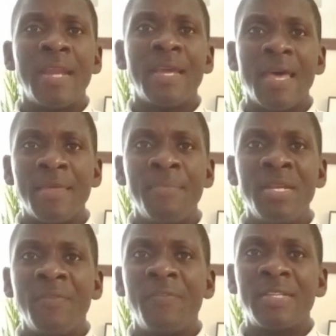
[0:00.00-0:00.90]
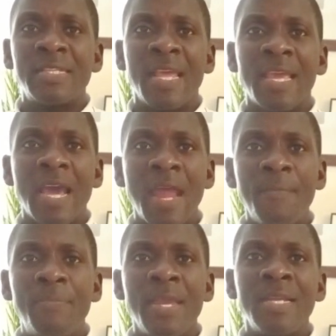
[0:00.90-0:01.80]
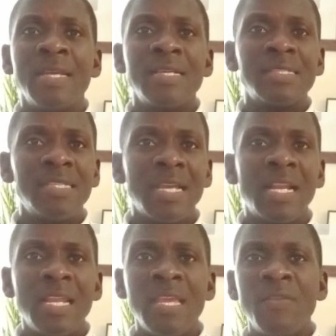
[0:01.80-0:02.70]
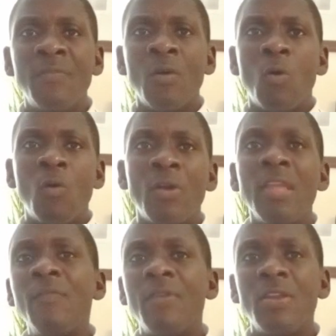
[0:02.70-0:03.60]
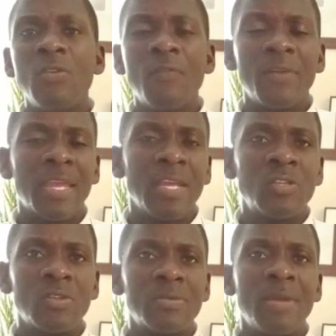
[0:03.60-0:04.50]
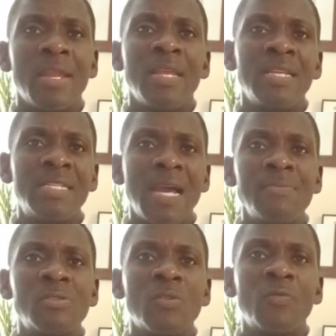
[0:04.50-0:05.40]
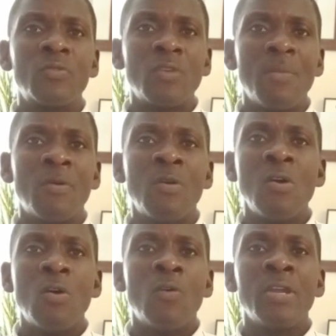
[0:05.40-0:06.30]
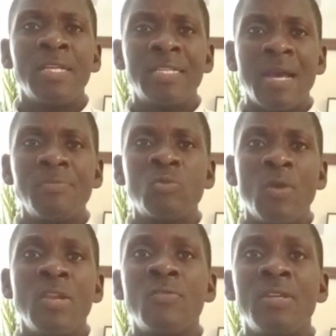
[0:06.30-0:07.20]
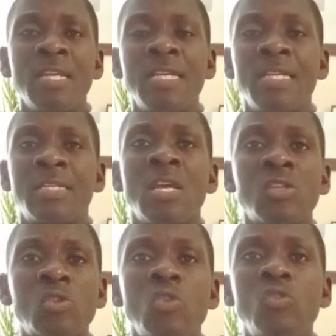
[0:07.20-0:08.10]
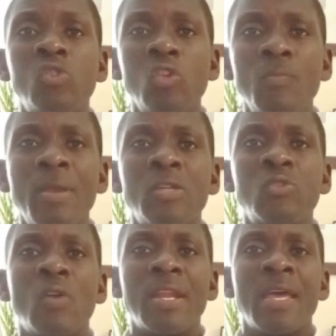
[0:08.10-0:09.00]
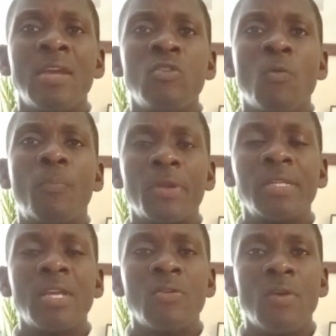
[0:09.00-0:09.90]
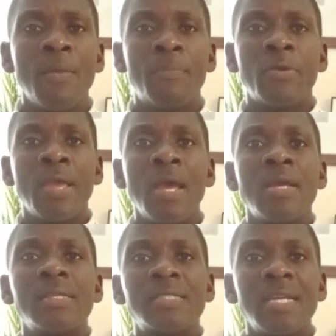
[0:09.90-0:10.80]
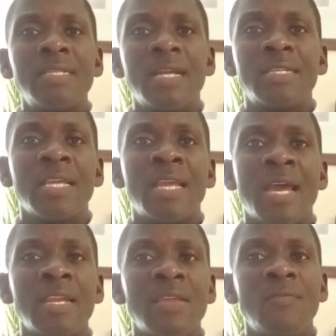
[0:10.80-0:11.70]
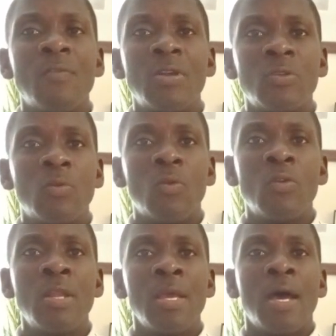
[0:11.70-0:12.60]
and other benefits like unpaid sick leave or even your vacation pay in terms of trouble or in terms when you need it. So you should make sure that you pressure your employer such that he can give you what you call